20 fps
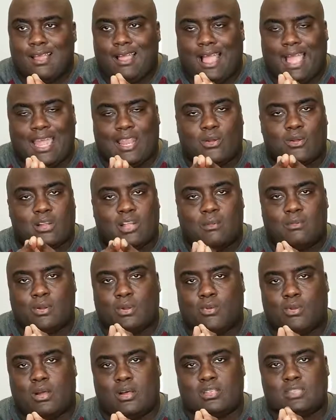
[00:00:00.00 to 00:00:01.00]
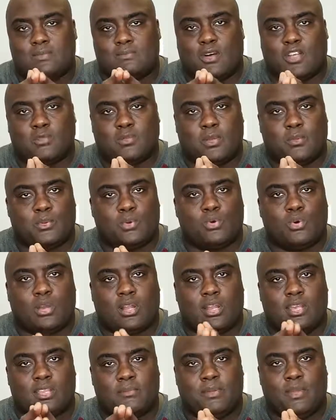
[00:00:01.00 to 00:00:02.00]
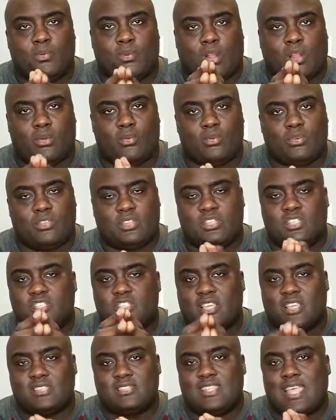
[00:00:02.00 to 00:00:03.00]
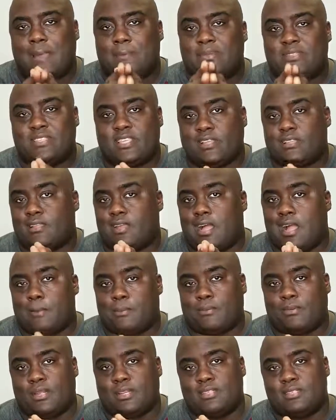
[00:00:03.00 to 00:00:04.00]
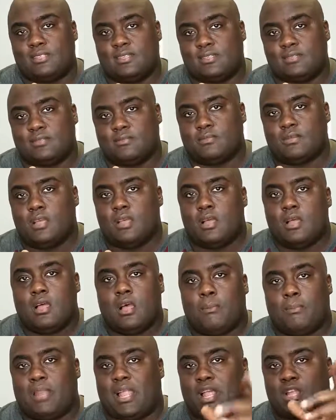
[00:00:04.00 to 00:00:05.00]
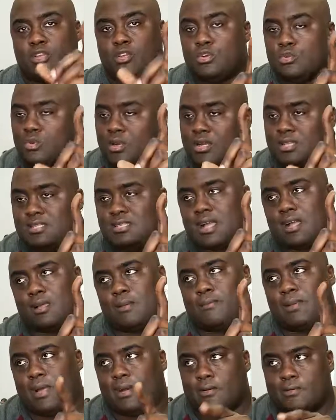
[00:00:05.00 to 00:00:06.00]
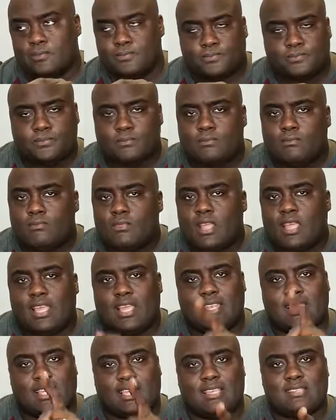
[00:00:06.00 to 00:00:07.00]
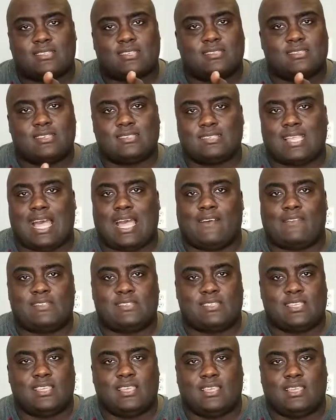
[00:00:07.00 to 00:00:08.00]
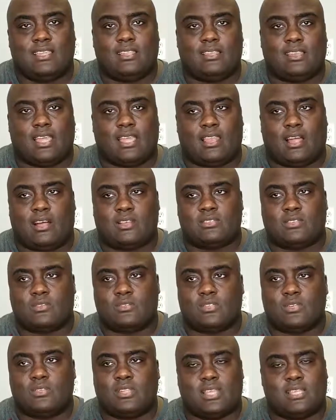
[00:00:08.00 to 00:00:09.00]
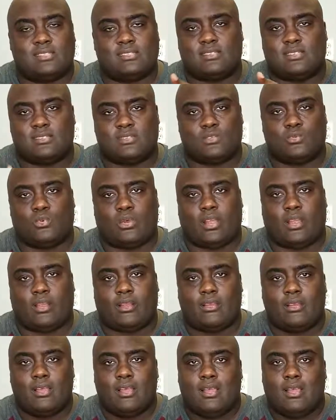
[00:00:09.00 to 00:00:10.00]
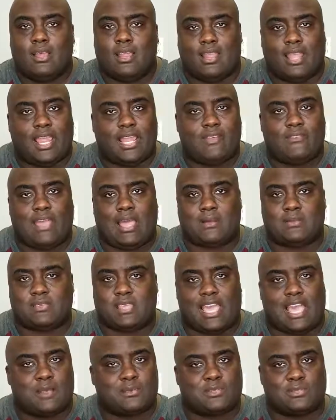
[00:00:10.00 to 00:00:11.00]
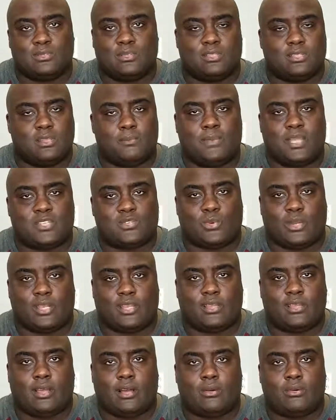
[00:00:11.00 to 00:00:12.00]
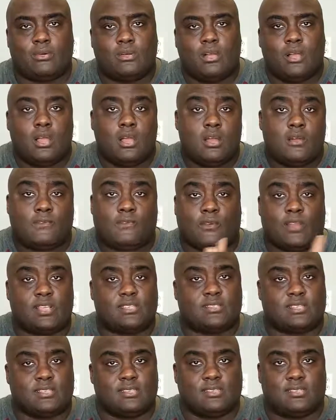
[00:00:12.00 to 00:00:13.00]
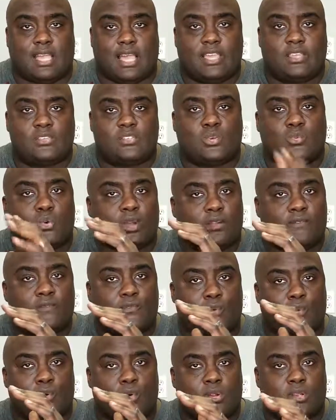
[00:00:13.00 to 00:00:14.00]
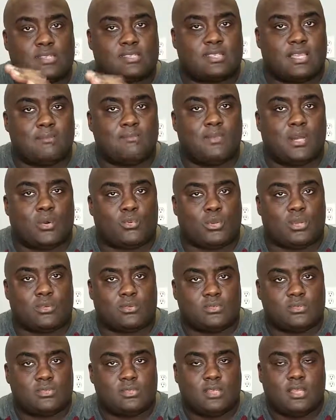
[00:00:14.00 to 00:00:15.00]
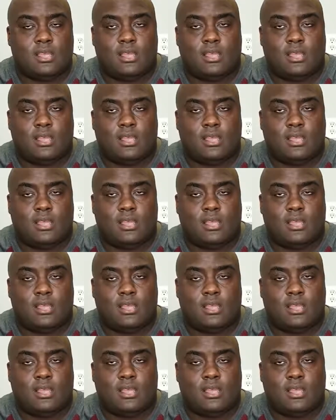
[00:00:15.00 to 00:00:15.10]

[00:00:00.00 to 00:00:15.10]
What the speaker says: I don't come across most people who are going to be working with just that particular operating system. But I do want to talk about in the instances I've seen, and also to the instances where native apps are absolutely the best way to go. For instance, I used to work for Sunbelt Rentals